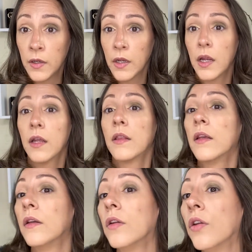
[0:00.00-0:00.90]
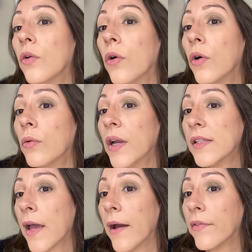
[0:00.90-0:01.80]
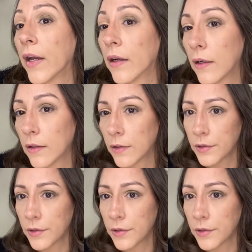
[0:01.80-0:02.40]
and then you'll always have that color.